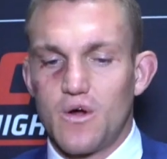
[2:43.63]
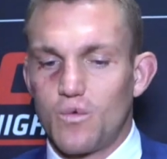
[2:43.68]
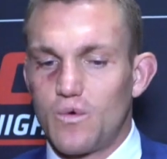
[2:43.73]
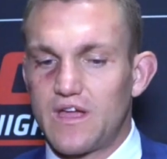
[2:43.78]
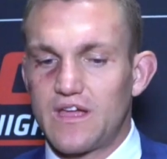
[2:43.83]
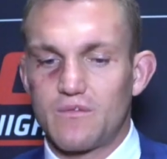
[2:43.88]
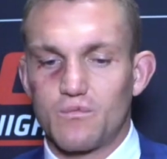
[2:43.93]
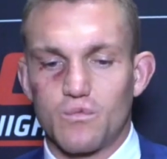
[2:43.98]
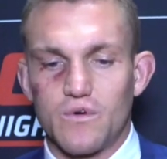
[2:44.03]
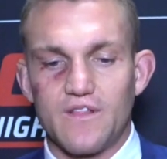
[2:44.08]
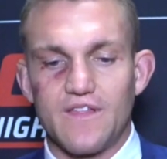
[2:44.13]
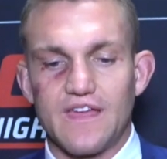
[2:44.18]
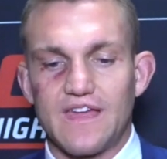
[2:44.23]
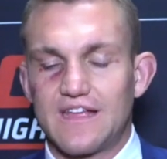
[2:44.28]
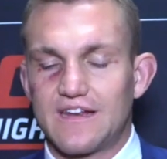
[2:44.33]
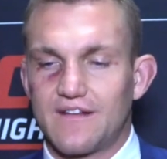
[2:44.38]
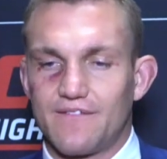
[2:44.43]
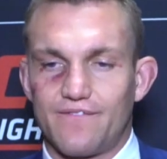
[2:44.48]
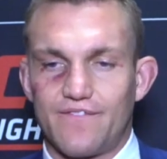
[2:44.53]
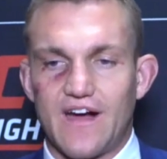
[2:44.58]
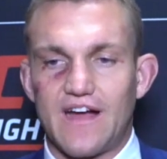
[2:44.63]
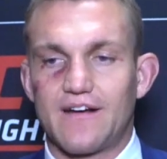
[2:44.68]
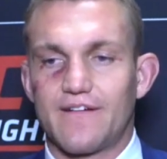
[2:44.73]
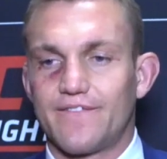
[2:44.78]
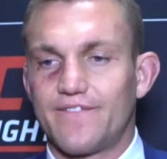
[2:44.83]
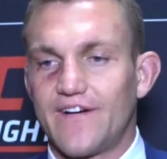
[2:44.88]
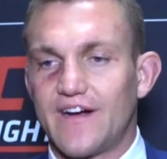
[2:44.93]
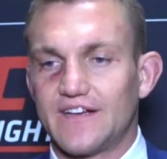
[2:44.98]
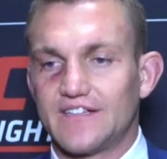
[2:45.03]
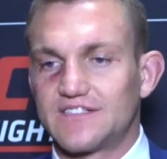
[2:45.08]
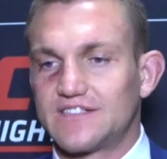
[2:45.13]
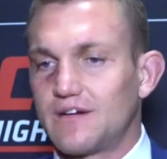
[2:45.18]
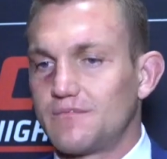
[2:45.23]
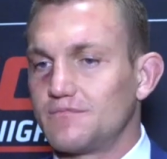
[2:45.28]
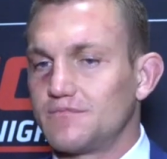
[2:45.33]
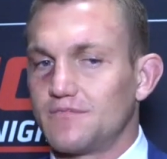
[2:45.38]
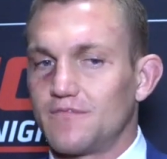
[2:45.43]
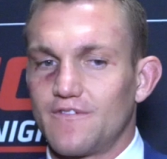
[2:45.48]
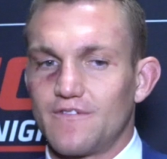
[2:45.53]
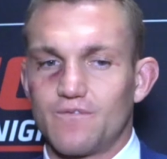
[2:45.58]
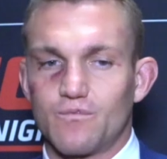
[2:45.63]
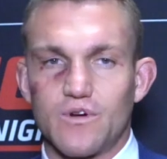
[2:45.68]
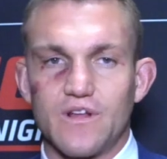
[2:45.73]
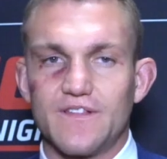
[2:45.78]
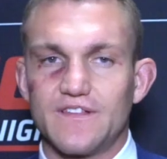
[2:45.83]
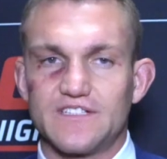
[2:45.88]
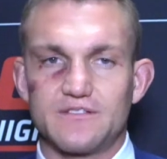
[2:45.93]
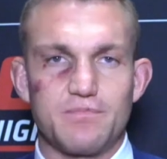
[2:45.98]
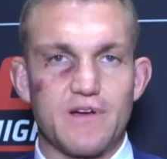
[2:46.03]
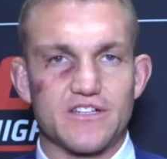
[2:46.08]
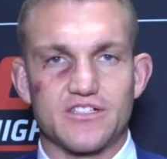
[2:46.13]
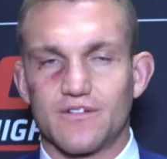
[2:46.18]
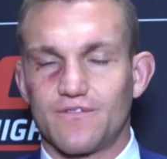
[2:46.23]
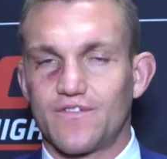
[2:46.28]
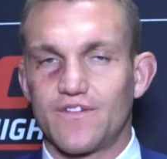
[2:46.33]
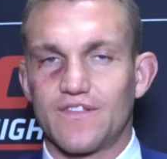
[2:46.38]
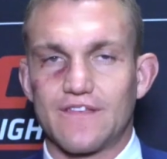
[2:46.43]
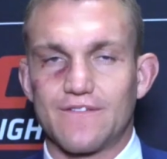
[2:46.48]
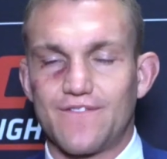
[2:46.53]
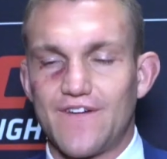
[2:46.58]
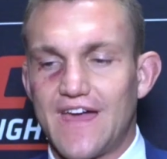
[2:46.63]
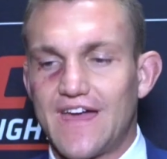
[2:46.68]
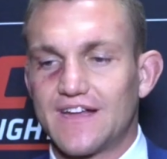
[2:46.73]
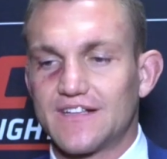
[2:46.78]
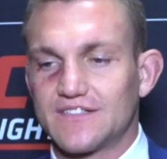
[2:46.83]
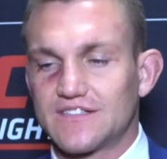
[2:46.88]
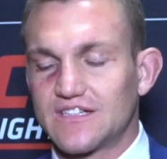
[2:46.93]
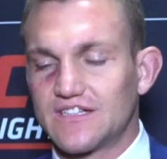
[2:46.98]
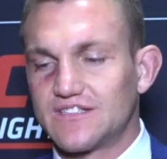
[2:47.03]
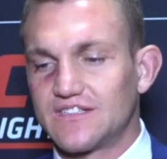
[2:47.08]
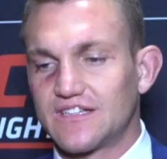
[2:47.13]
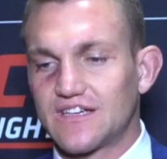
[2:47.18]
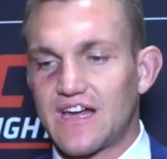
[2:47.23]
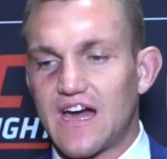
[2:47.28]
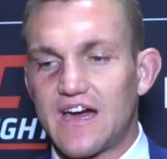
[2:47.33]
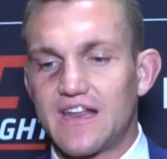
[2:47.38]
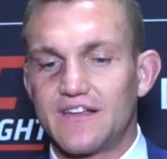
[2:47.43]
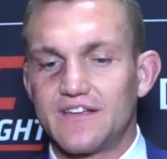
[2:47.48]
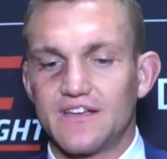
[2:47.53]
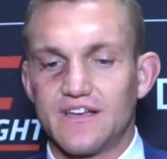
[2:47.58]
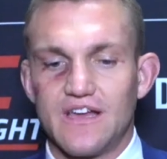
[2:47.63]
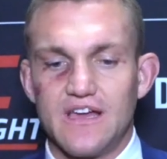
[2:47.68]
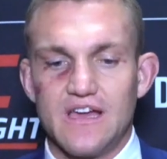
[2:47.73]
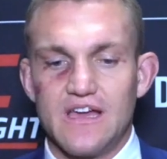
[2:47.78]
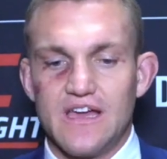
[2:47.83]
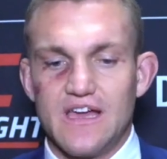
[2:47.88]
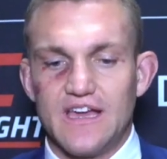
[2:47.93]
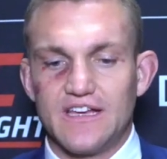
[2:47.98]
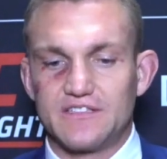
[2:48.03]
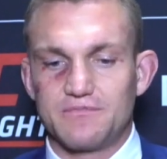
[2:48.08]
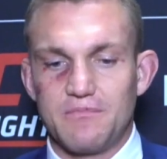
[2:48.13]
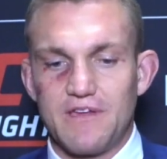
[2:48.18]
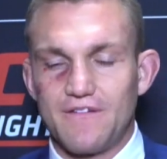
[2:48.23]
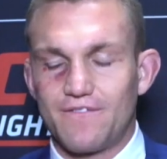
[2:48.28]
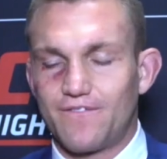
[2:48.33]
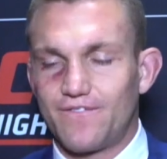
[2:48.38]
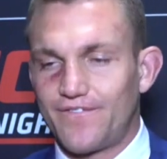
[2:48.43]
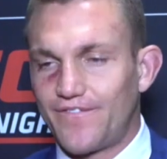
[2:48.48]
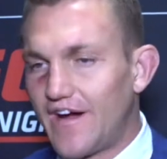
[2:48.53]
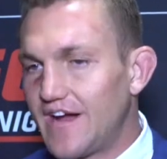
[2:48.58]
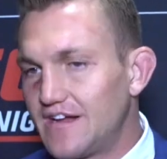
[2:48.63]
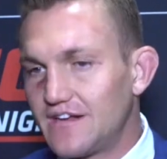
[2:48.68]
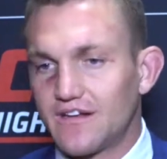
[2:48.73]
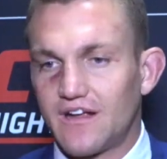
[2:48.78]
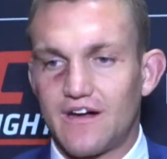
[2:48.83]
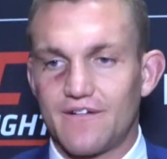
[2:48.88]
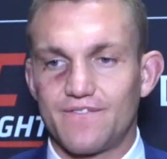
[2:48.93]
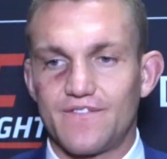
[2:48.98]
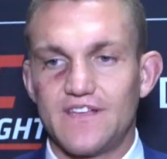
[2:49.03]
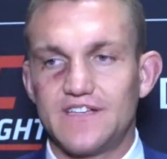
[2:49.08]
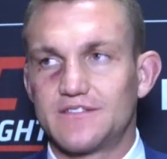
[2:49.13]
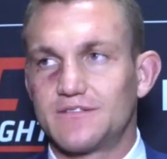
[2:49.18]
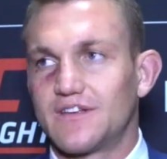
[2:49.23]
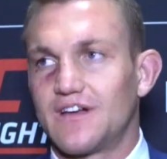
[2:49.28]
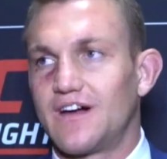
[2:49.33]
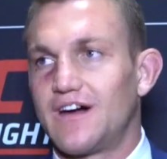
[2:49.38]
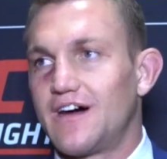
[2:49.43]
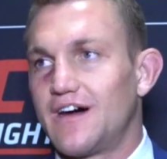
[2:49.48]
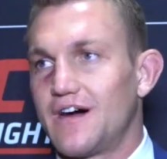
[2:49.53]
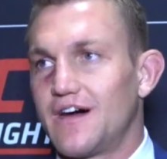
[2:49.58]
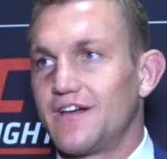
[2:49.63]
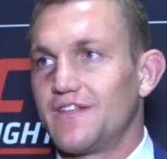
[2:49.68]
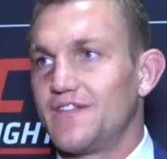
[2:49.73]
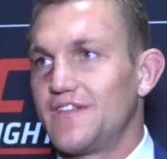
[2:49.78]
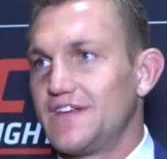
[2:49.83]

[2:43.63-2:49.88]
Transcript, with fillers: we can really get in a firefight, something really special for the fans, because it kind of is me fighting off these uh,